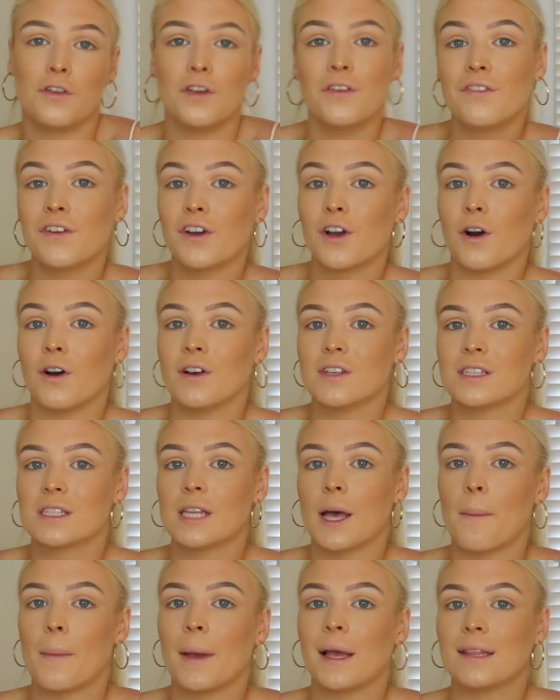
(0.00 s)
you forgot
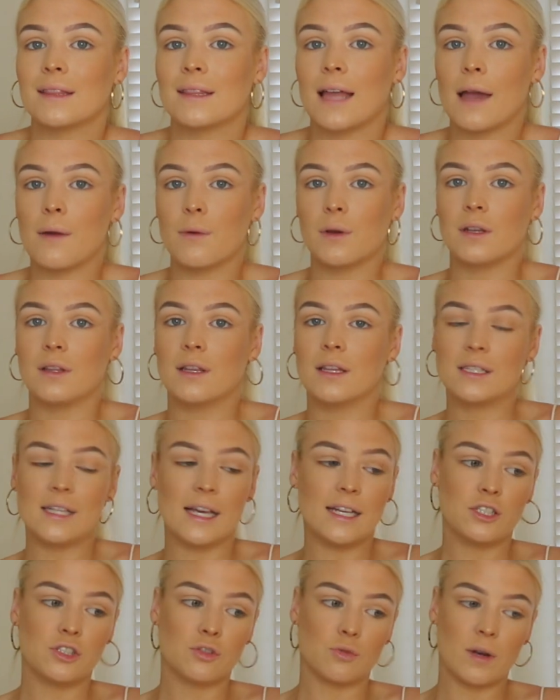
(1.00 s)
something they would the
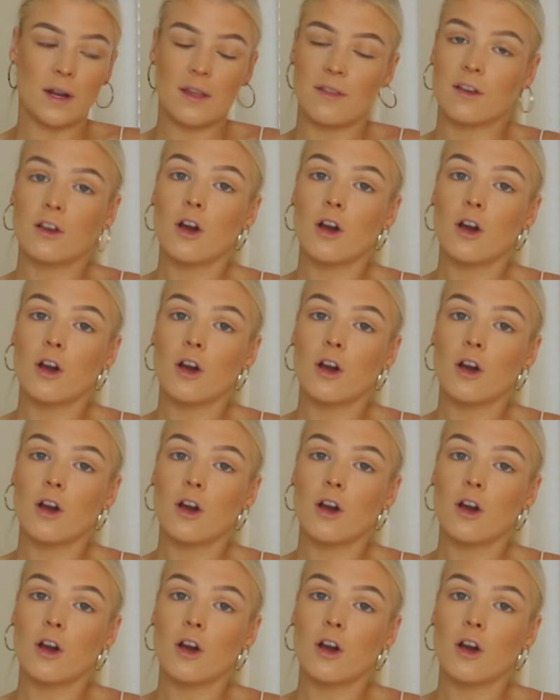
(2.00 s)
teachers would either